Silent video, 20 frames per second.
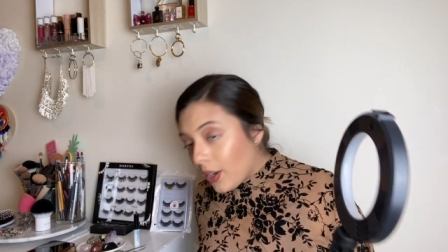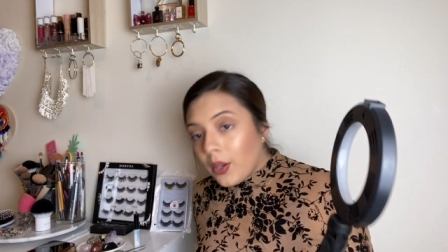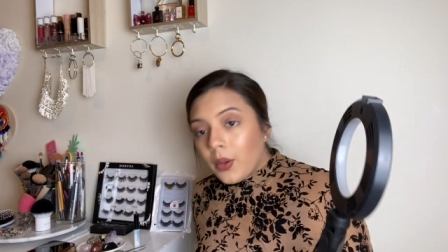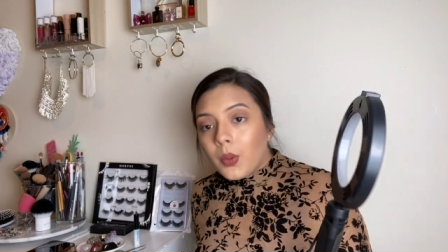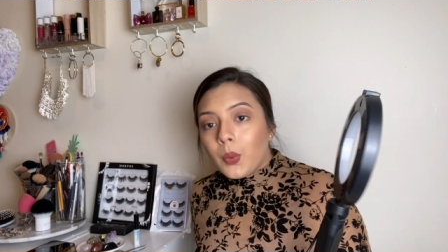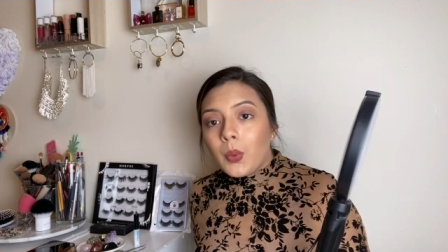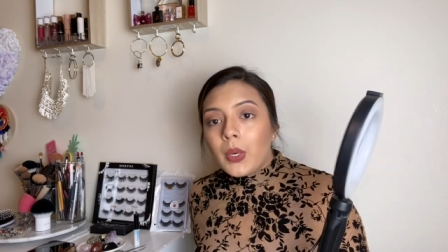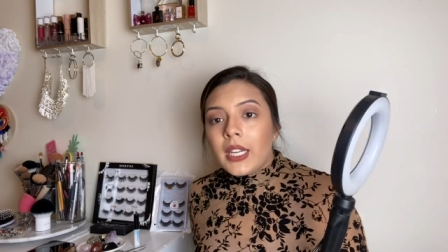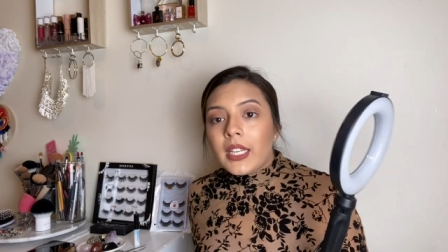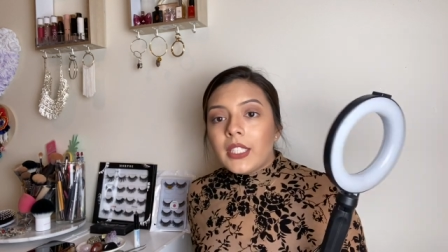
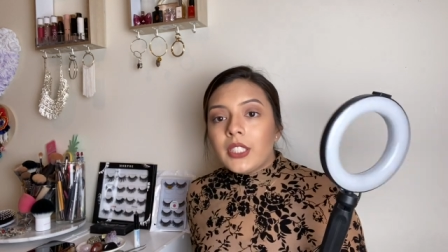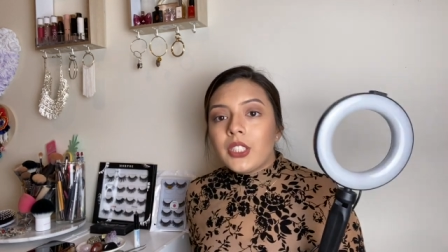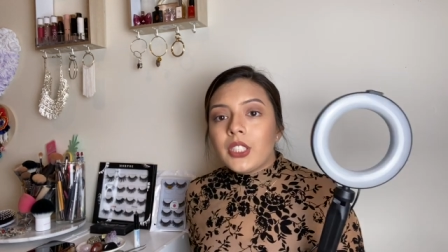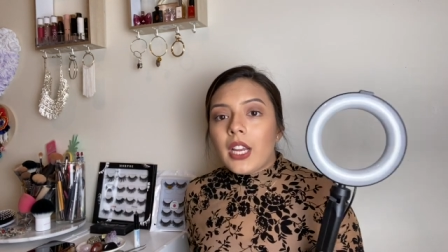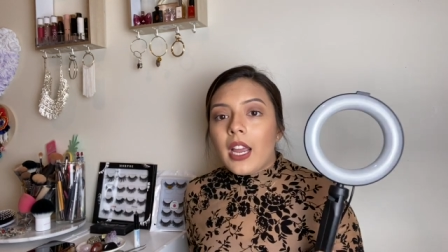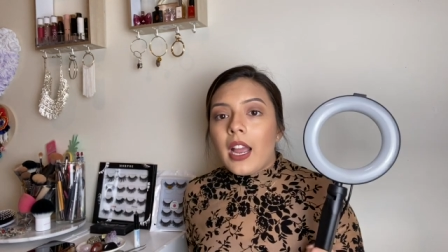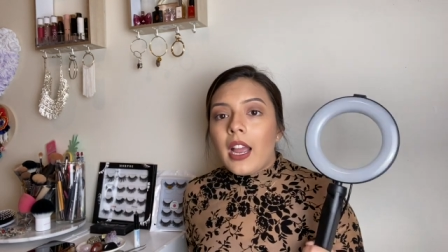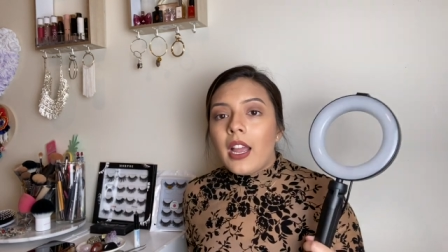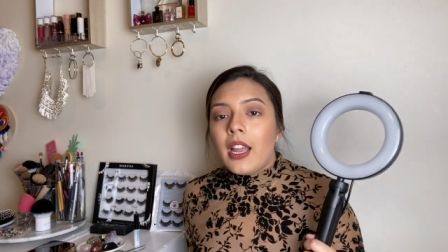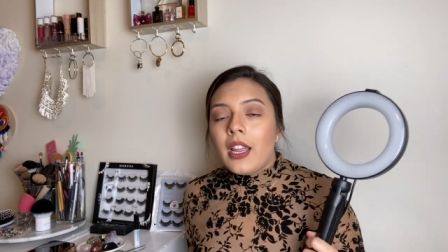which
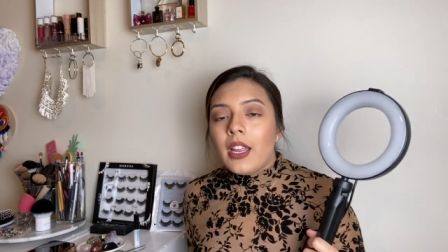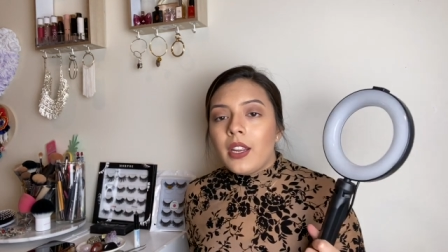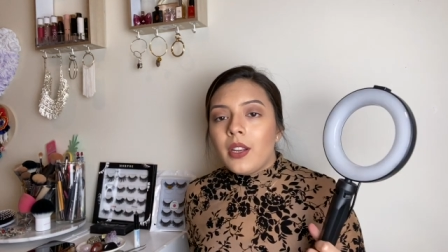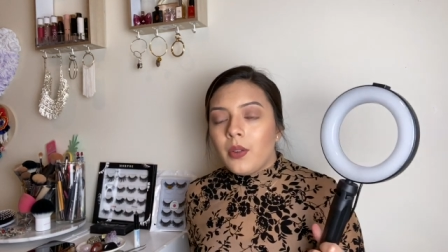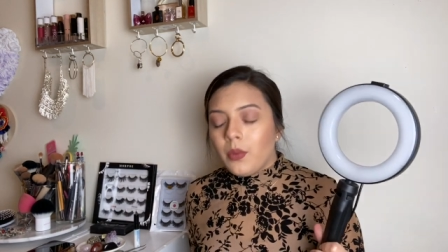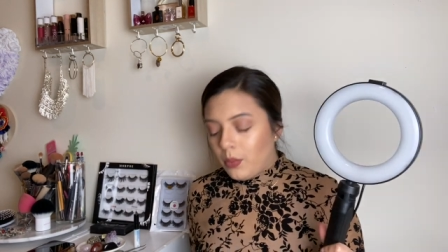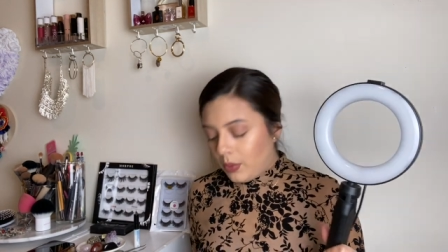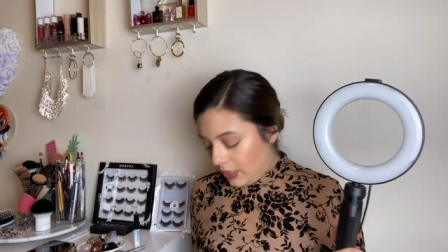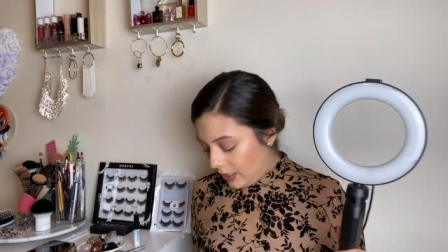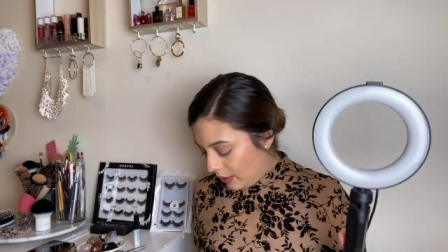I
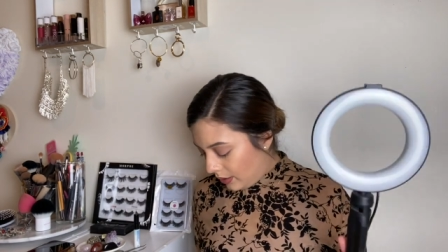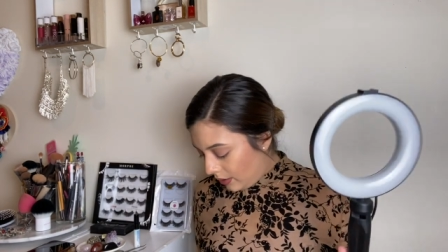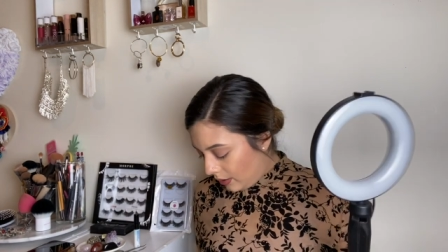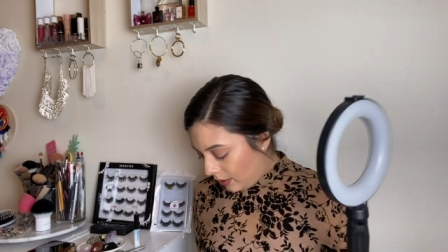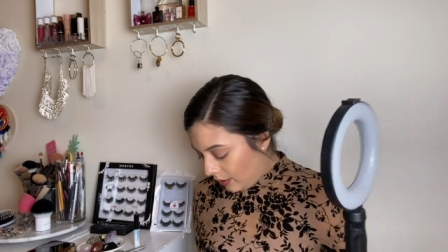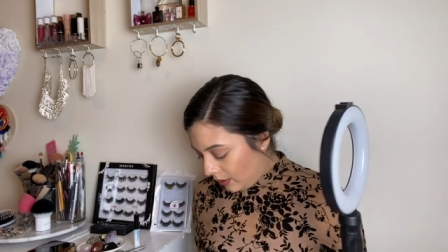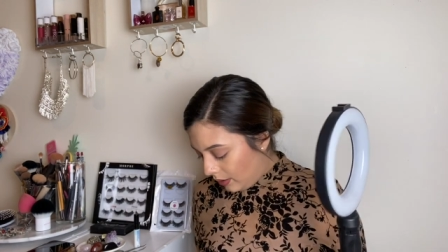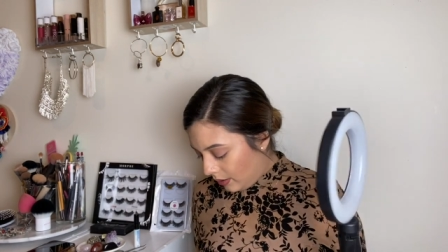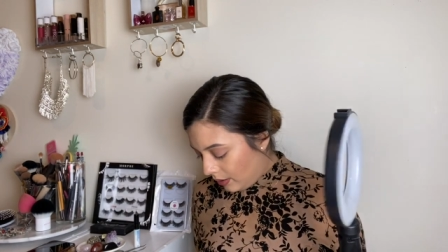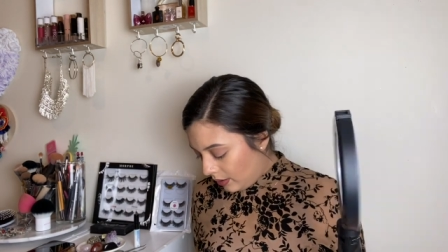will